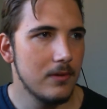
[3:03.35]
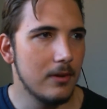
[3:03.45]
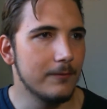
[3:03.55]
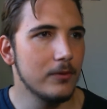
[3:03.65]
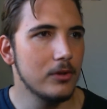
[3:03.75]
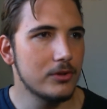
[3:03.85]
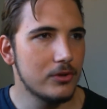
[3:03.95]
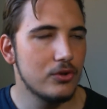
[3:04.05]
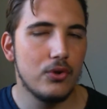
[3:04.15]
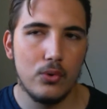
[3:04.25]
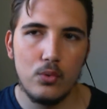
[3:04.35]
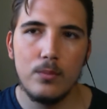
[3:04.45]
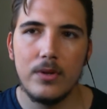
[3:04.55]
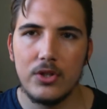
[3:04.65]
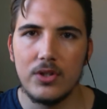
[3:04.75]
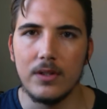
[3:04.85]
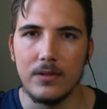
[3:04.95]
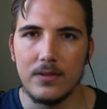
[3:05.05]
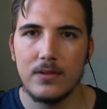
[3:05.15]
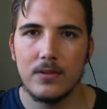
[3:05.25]
the first 2
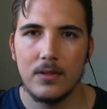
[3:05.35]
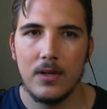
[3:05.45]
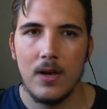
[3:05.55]
missions